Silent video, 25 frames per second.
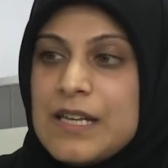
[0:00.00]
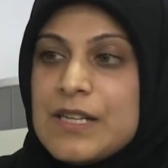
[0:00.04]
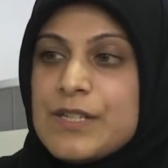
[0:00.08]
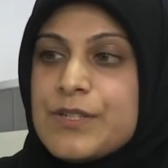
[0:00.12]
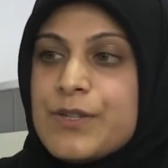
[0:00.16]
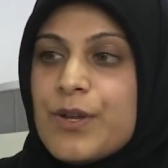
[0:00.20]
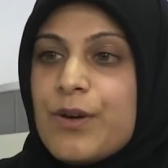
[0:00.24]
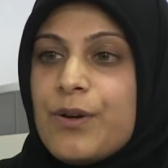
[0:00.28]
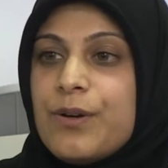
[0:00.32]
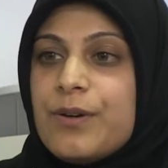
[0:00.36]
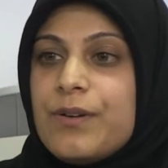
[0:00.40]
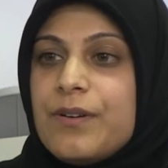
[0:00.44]

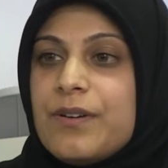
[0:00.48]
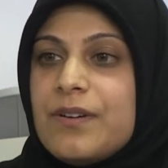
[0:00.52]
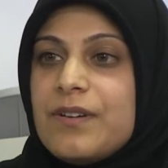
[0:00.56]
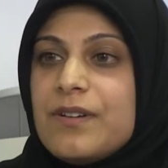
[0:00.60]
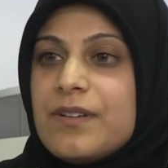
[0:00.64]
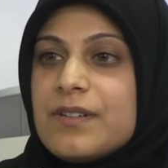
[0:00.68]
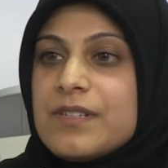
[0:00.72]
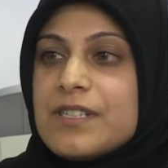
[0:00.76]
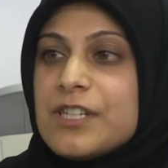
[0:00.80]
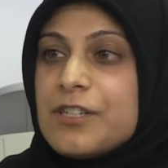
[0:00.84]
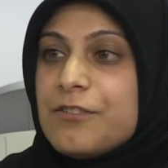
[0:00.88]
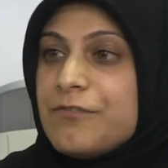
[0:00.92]
So
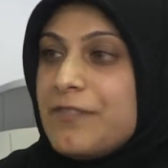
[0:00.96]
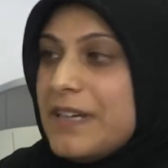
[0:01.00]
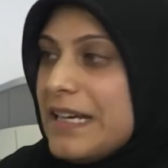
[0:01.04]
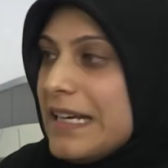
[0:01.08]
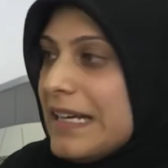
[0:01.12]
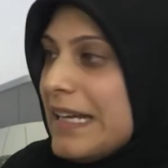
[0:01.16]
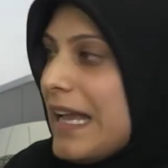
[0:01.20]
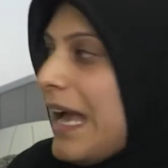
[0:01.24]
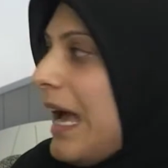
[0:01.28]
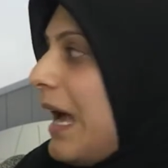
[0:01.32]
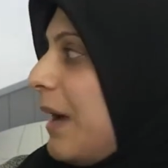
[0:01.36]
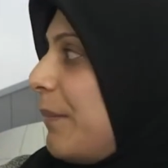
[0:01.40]
to
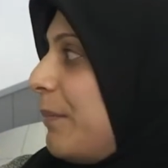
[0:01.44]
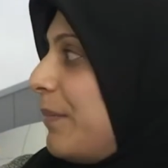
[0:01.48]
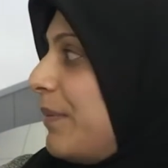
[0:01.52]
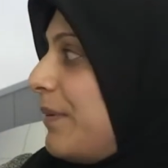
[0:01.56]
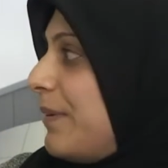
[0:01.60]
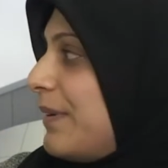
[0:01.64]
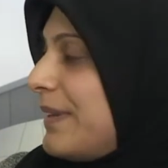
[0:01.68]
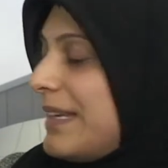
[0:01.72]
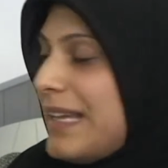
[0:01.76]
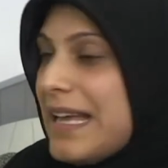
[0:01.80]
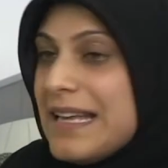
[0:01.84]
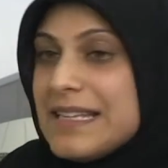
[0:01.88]
recap,
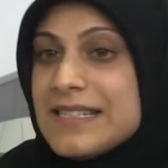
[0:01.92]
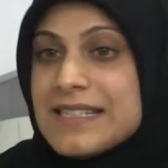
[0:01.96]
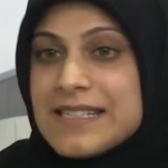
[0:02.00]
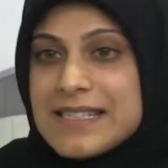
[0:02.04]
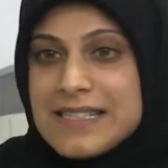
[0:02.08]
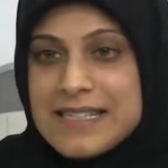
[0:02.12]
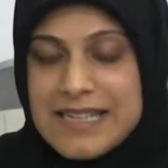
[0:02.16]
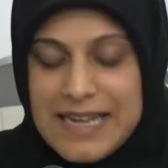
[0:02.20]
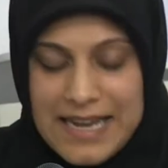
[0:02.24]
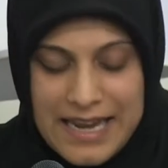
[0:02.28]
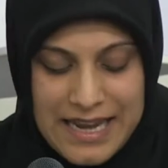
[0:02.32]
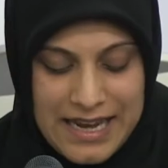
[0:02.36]

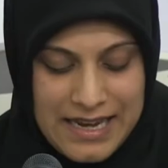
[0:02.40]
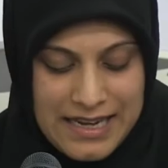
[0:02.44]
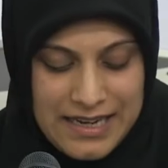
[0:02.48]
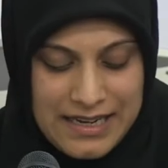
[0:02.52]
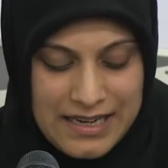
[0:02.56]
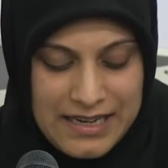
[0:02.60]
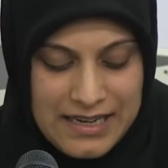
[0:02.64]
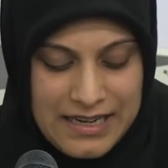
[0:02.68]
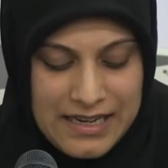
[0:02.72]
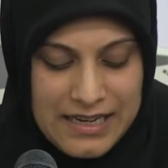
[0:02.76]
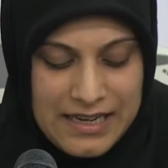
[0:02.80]
yesterday,